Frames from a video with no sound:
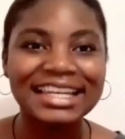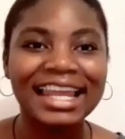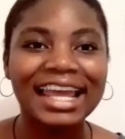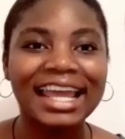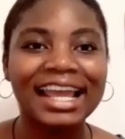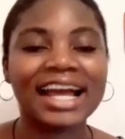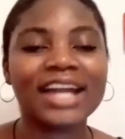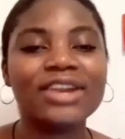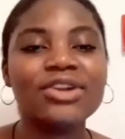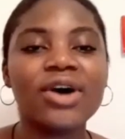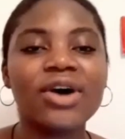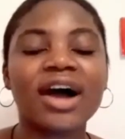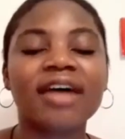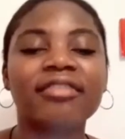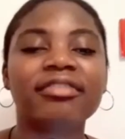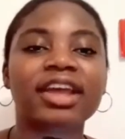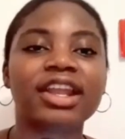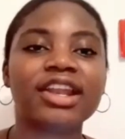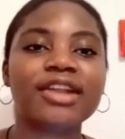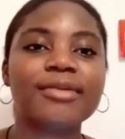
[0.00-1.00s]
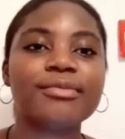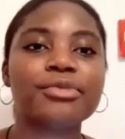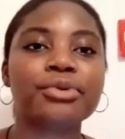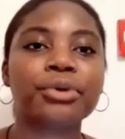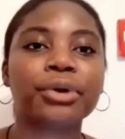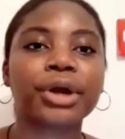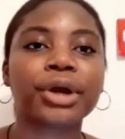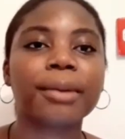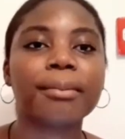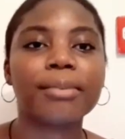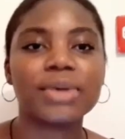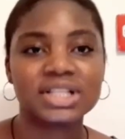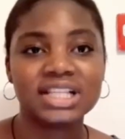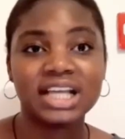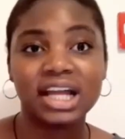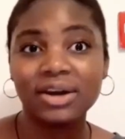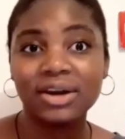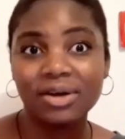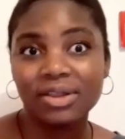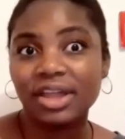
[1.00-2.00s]
Like, I don't have any more, but
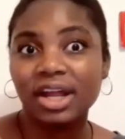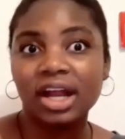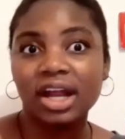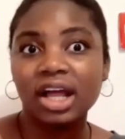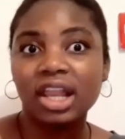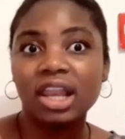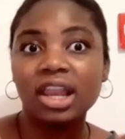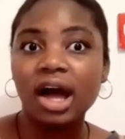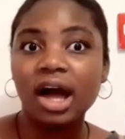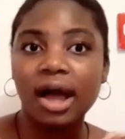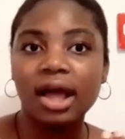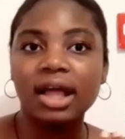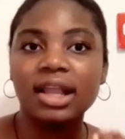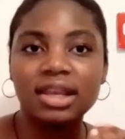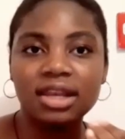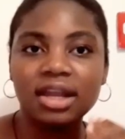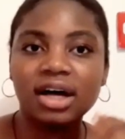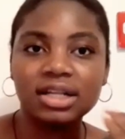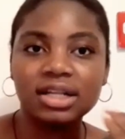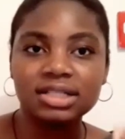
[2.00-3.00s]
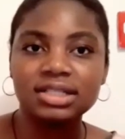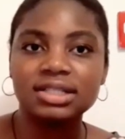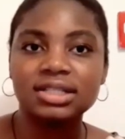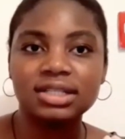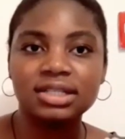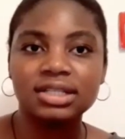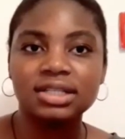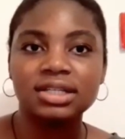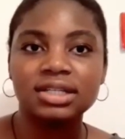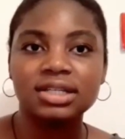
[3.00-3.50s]
I know there are a lot.